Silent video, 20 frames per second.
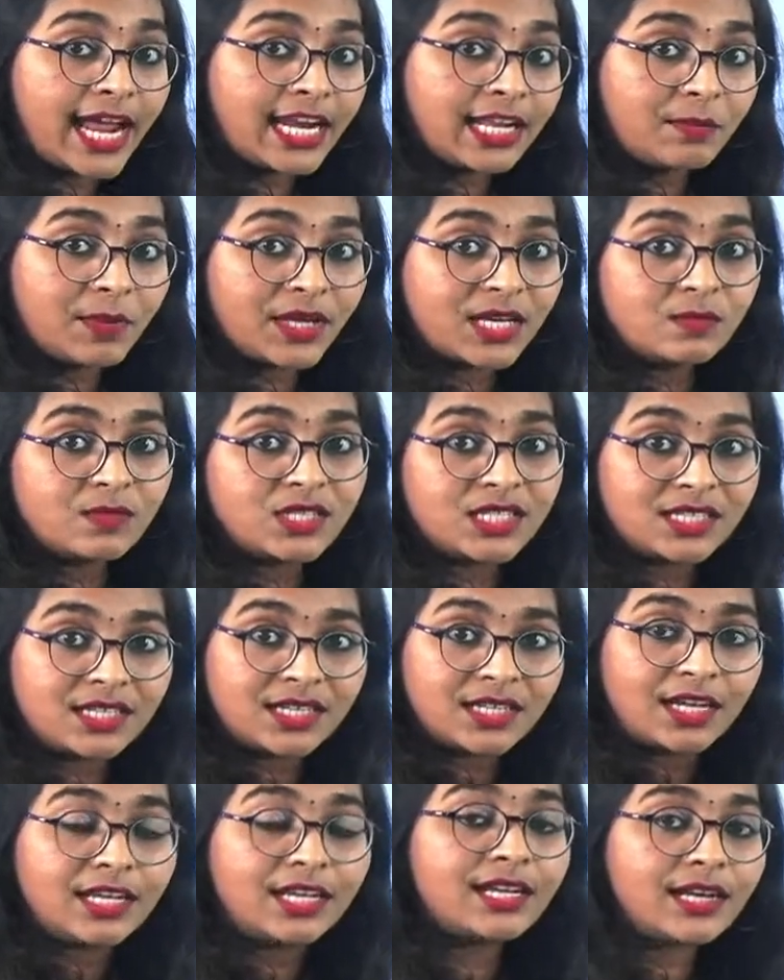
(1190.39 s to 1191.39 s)

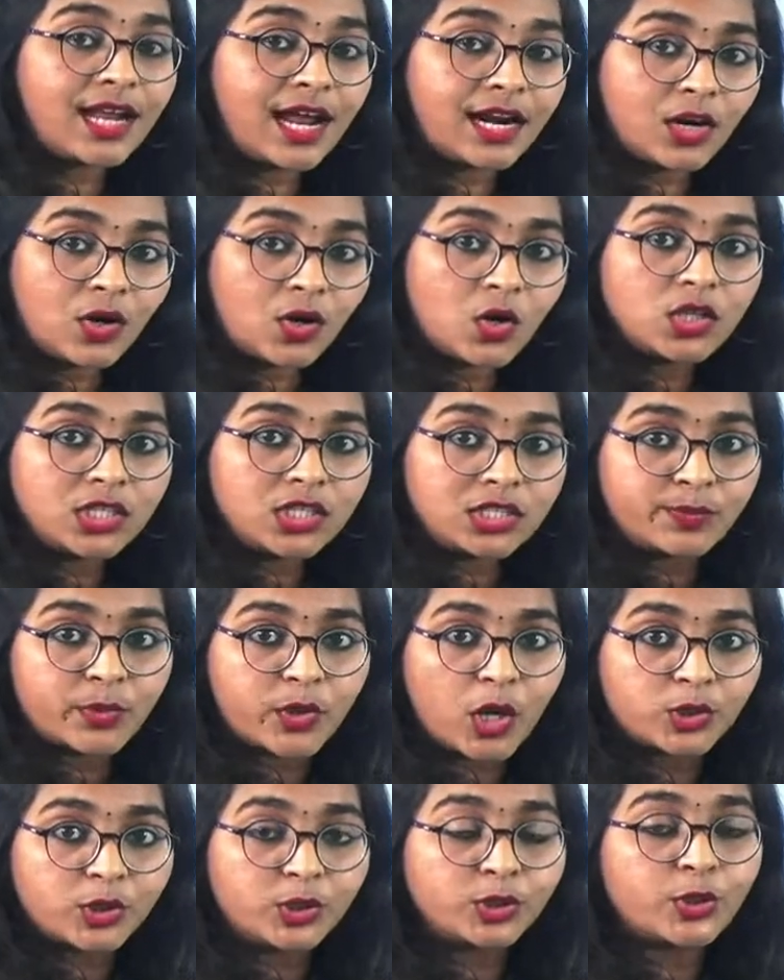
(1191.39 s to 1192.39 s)
it will undergo this
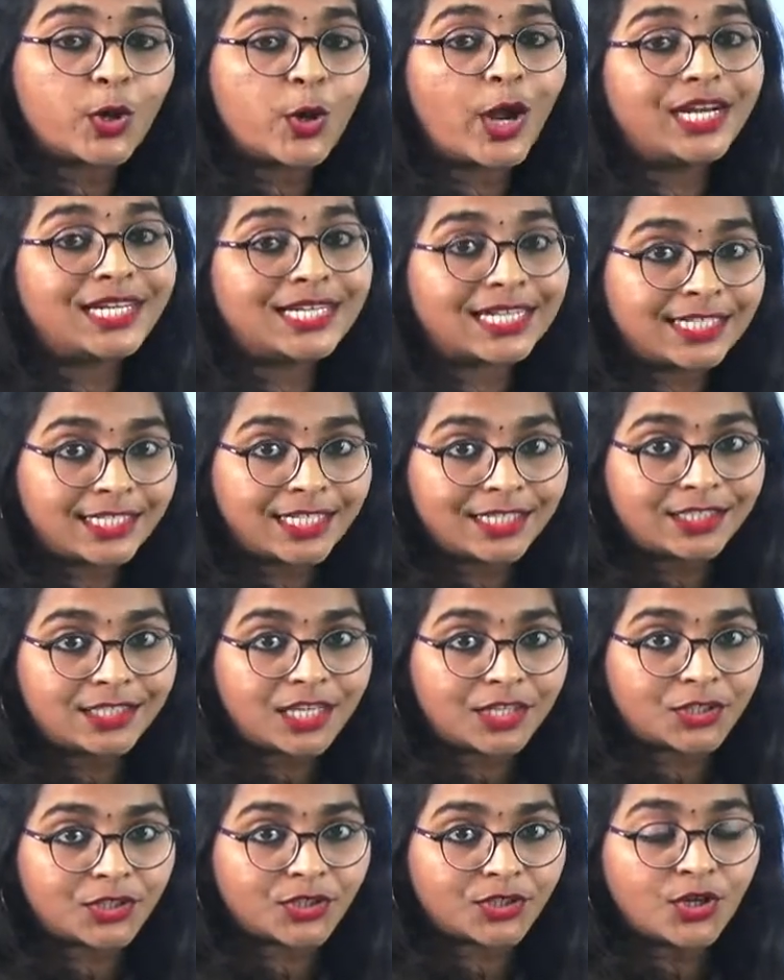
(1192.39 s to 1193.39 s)
process called
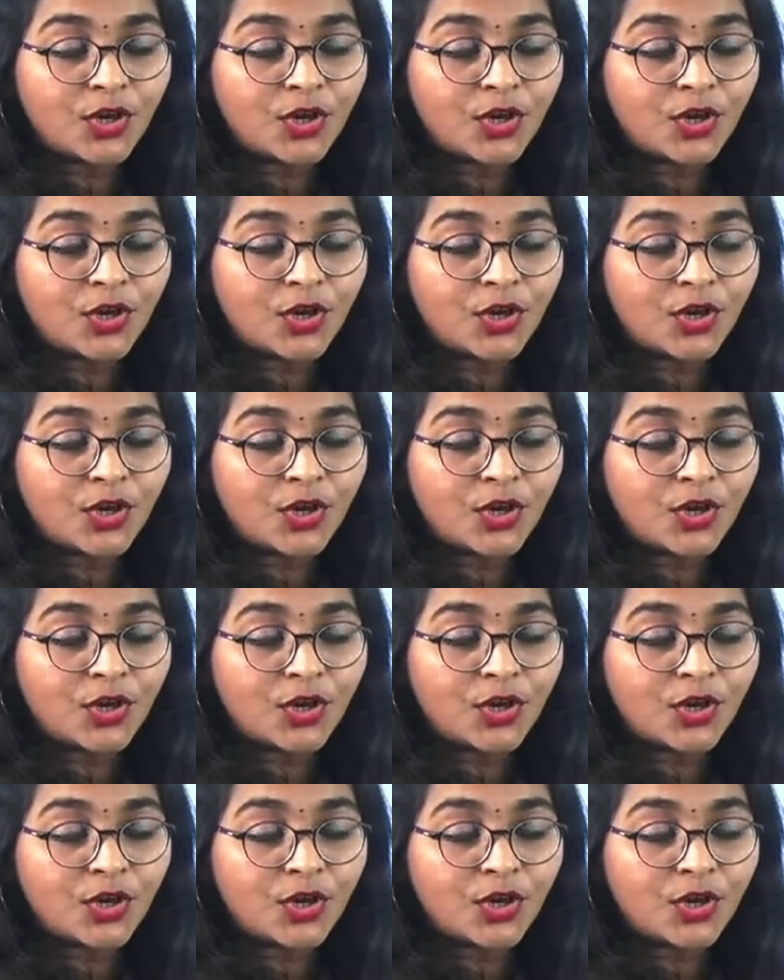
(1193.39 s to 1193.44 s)
condensation,